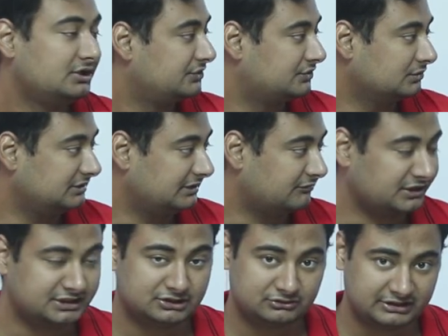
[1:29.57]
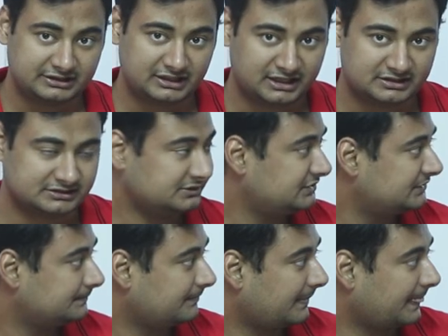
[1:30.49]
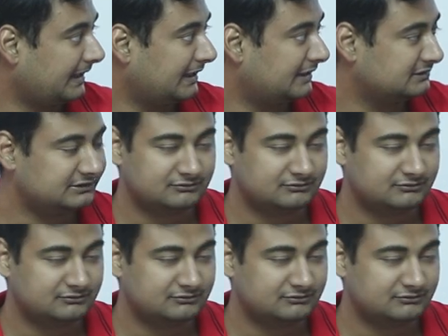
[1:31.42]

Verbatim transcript: so they wanted to retire this and